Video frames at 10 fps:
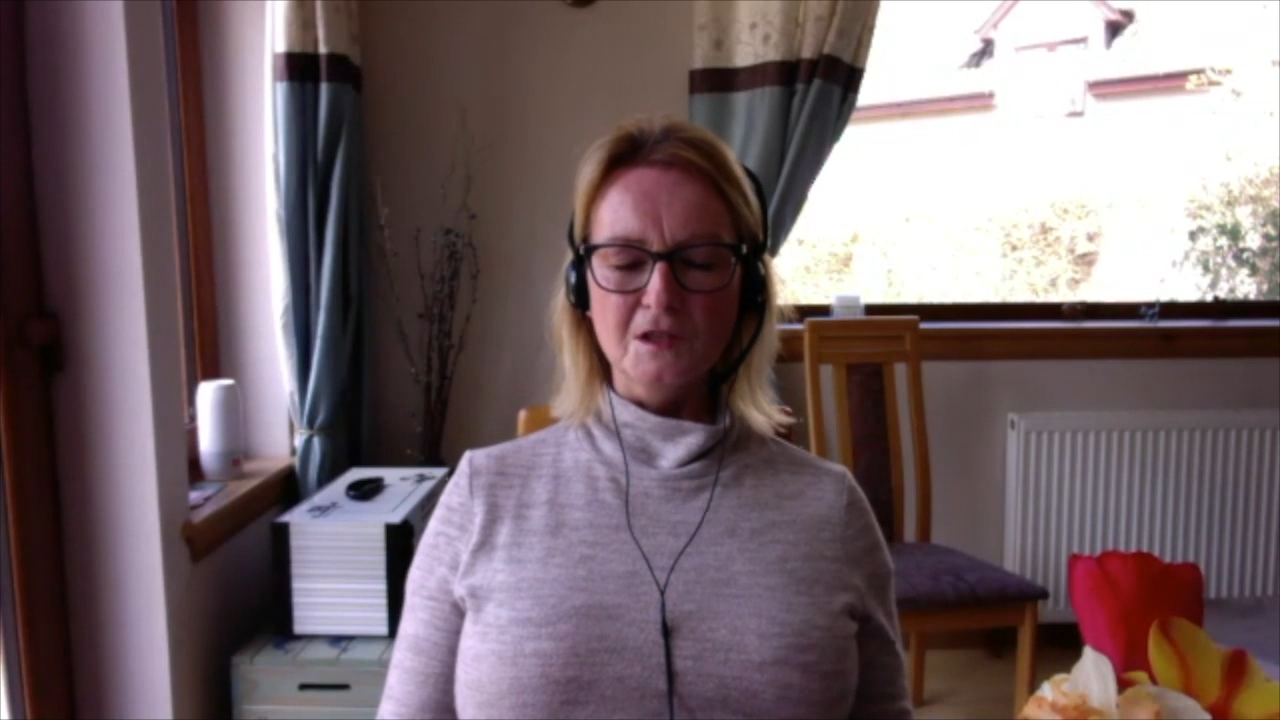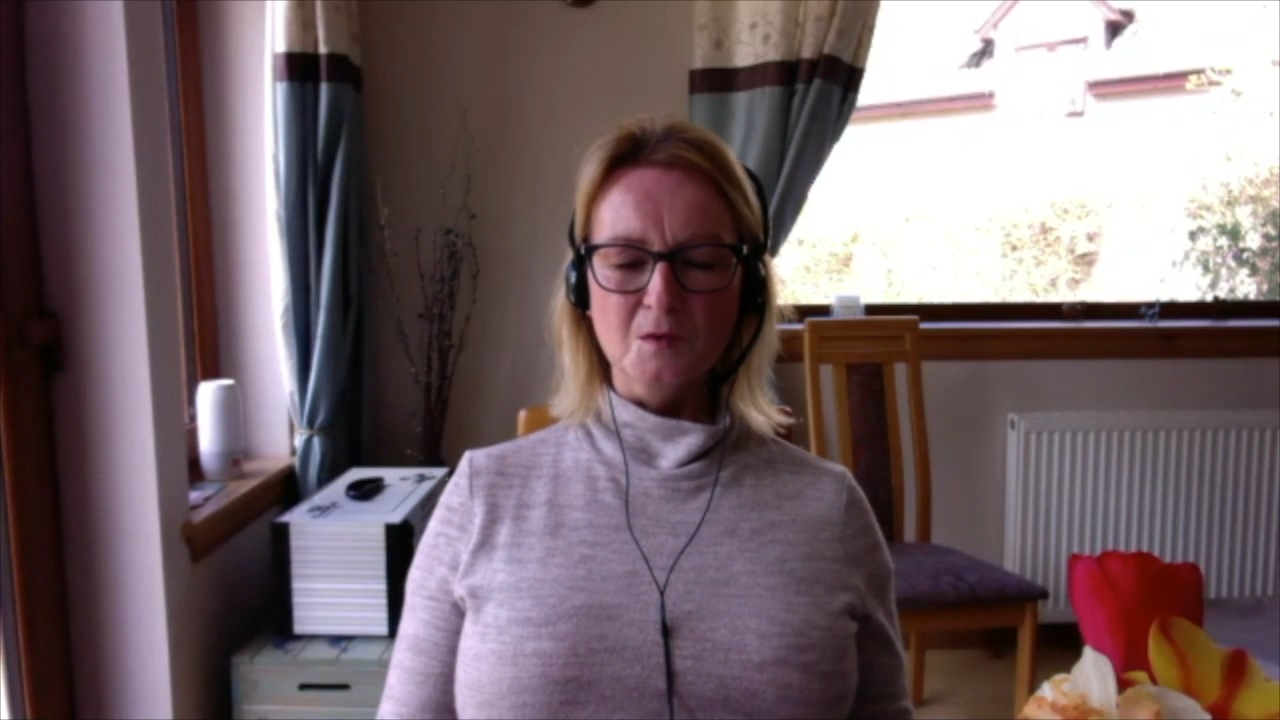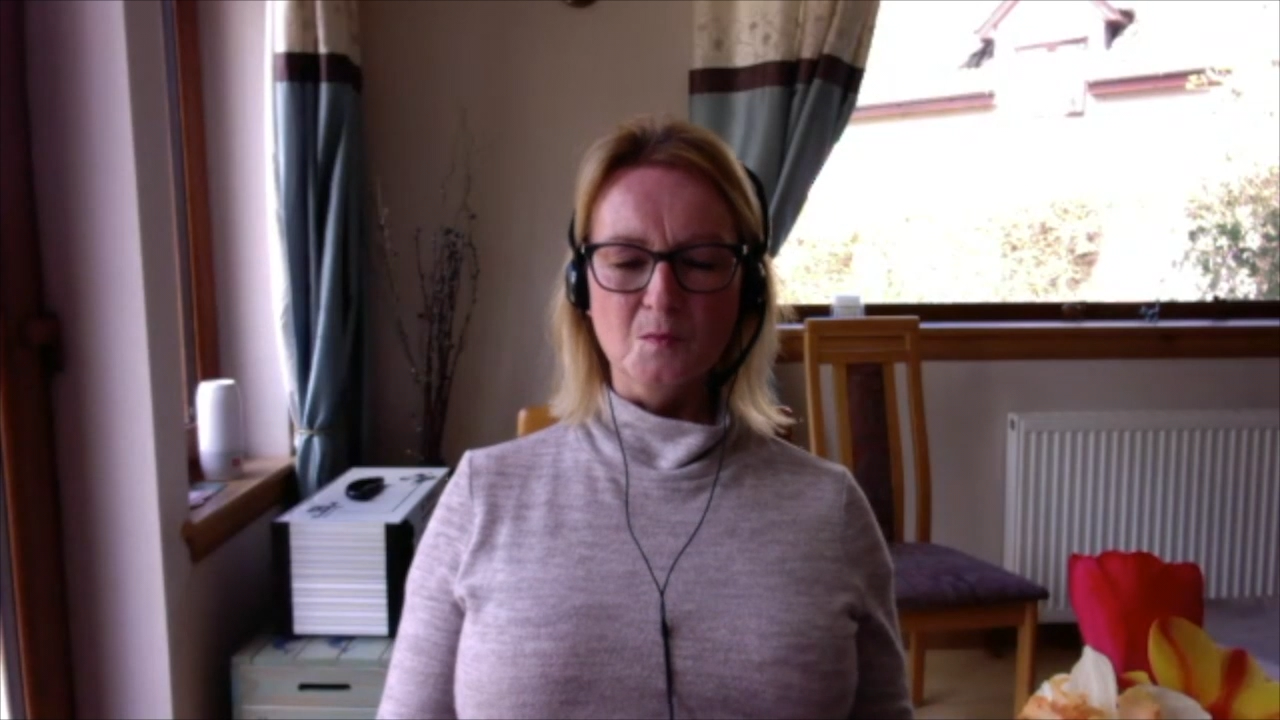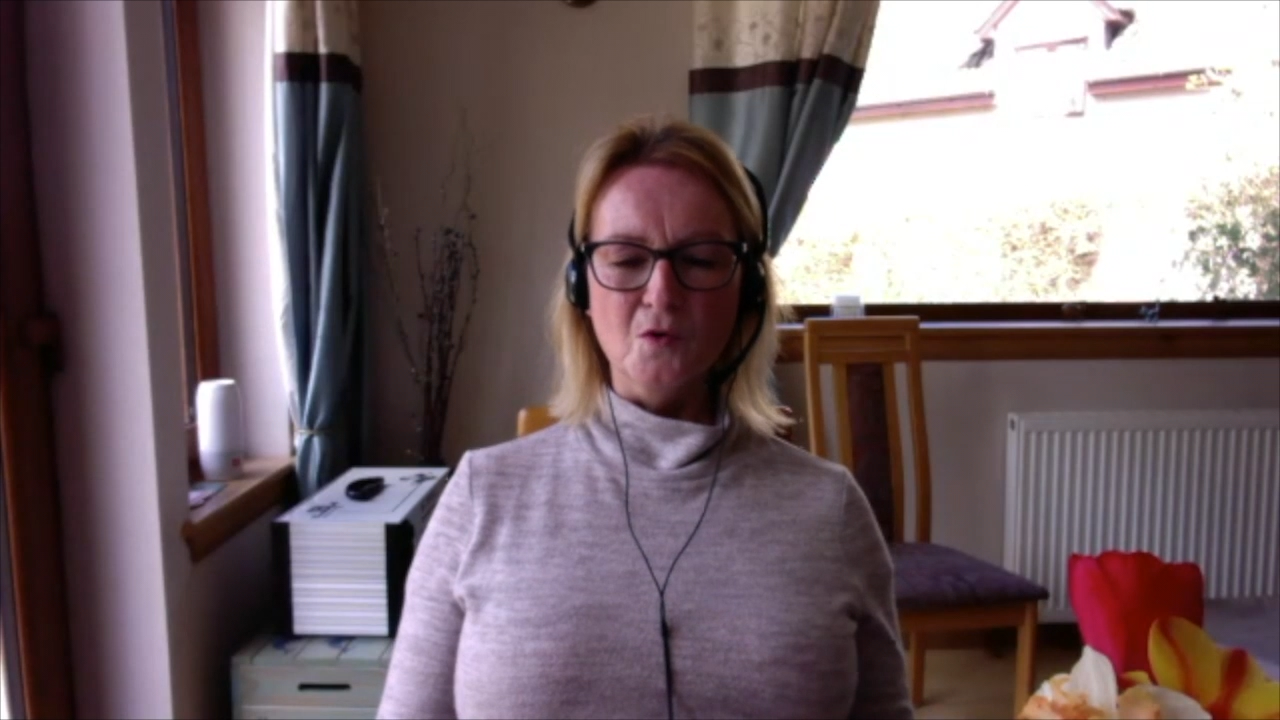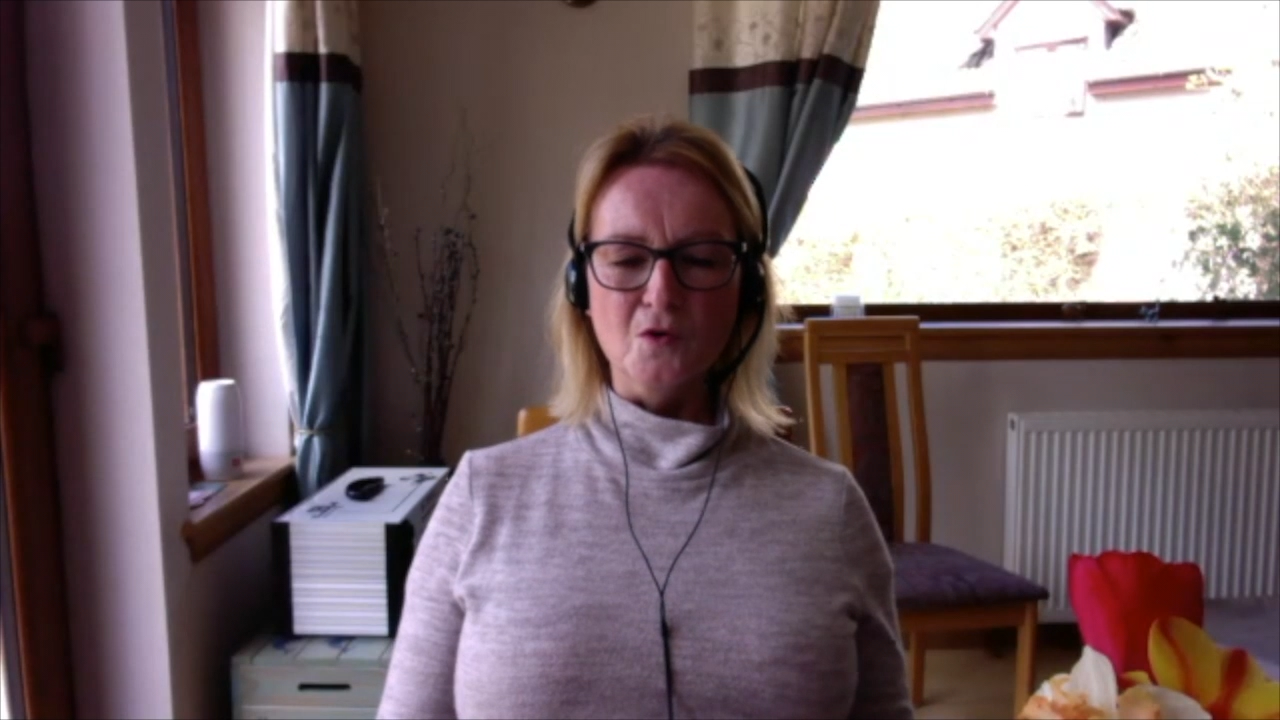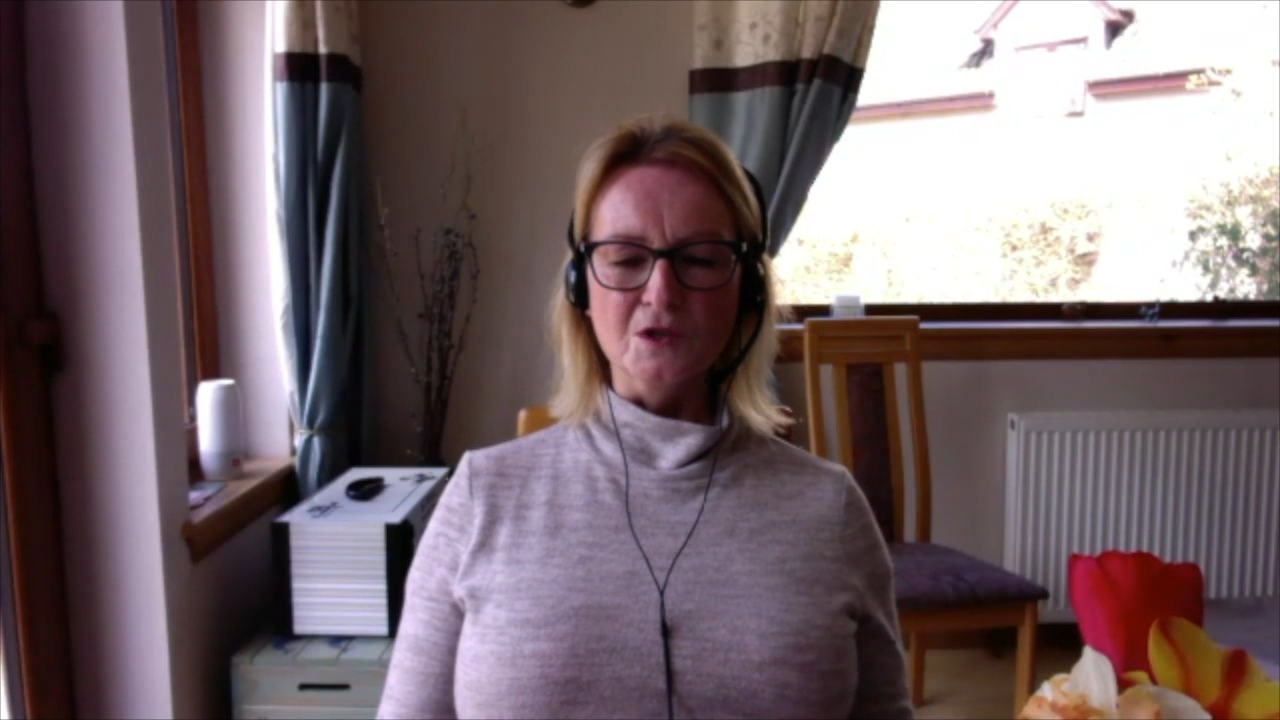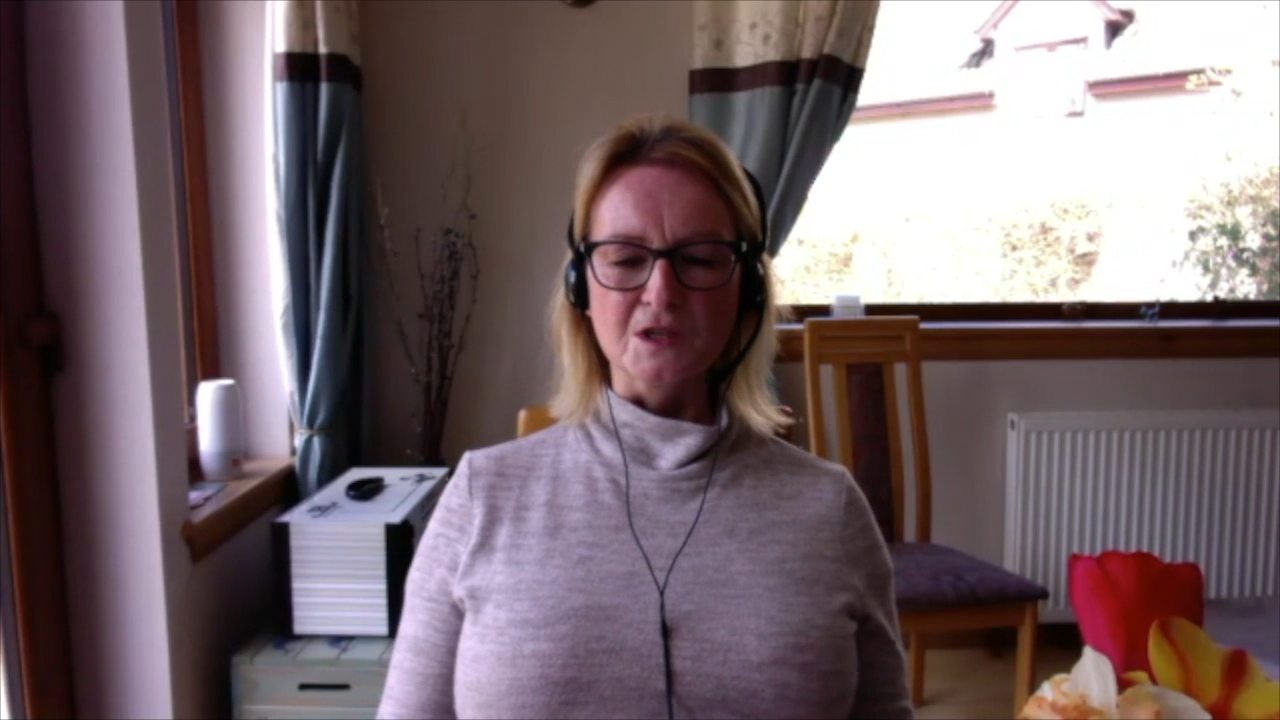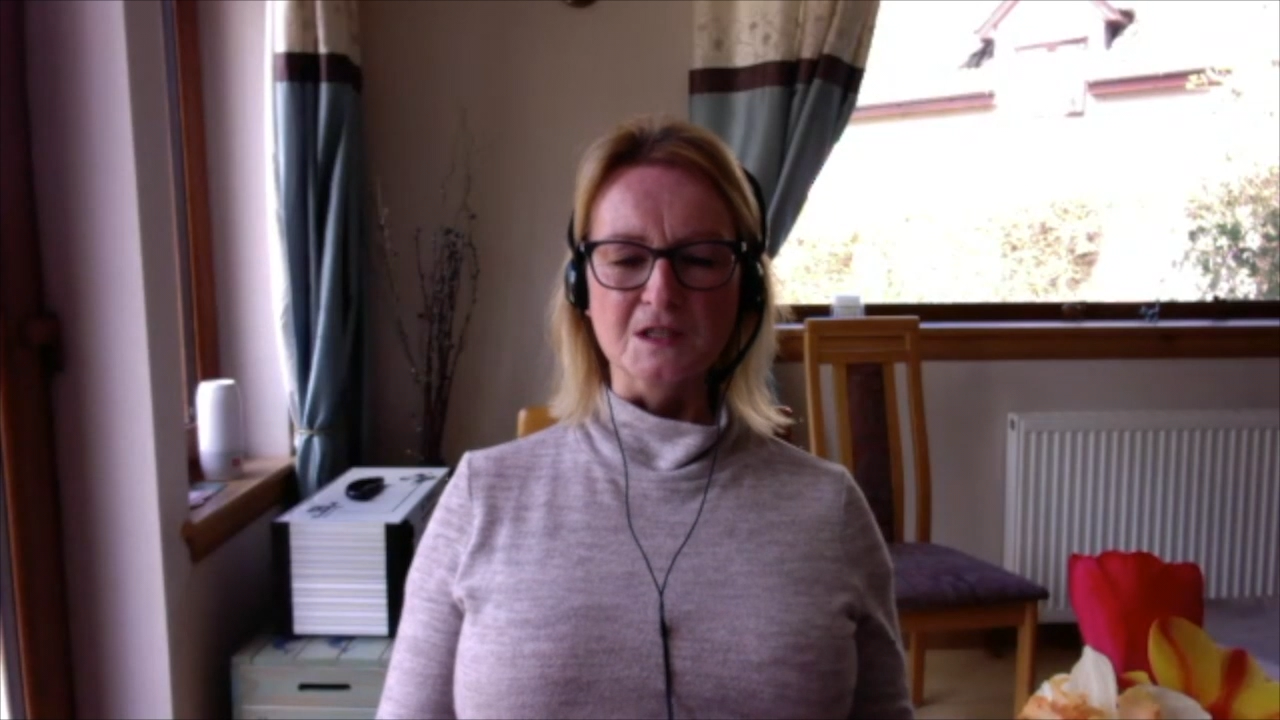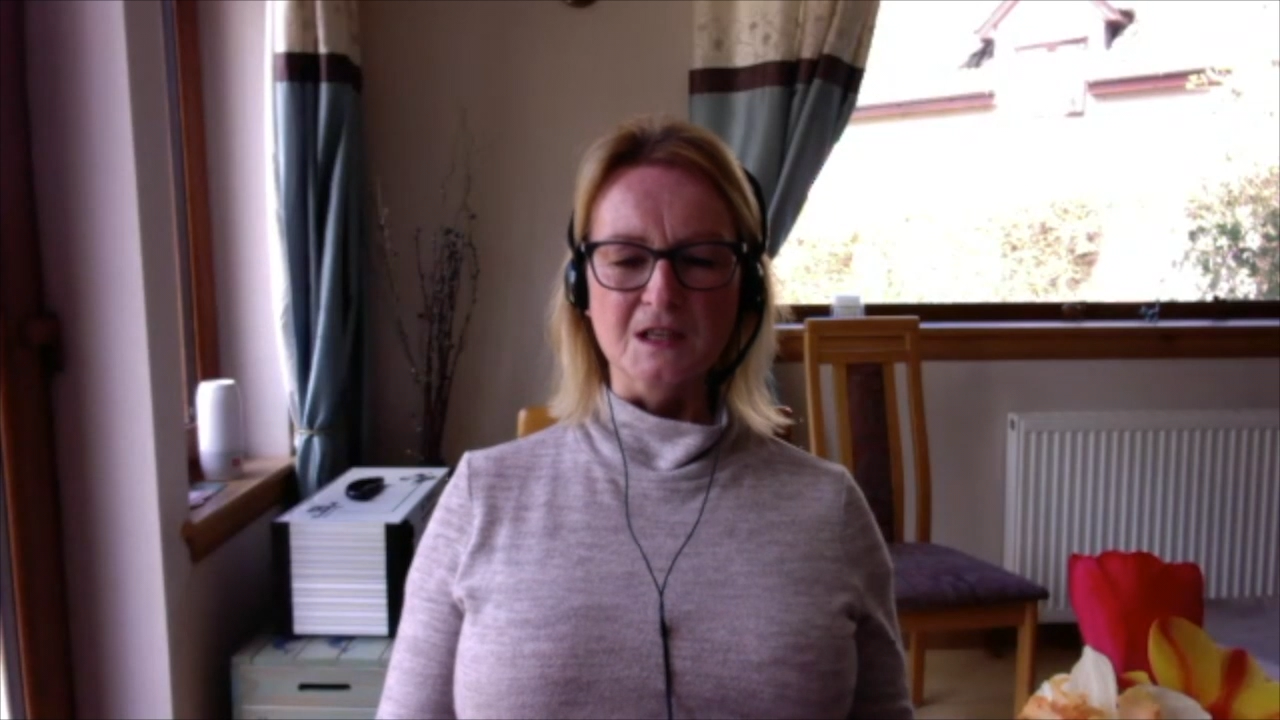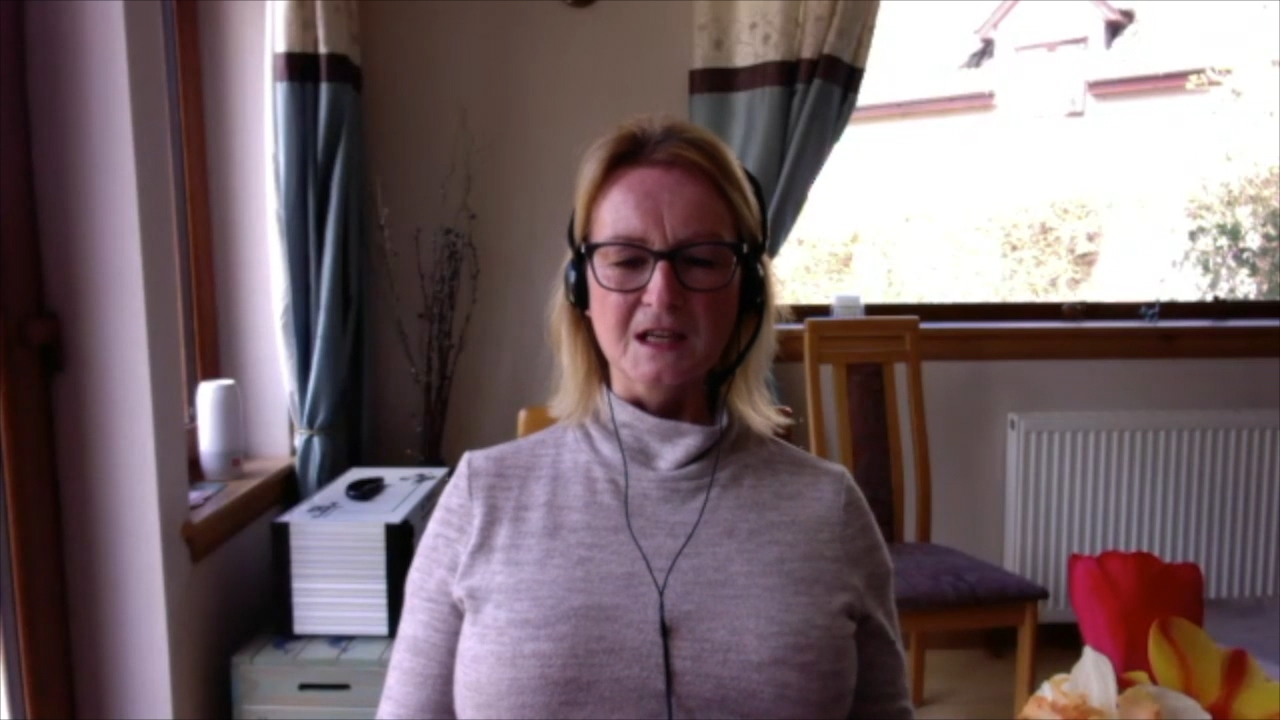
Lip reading: supported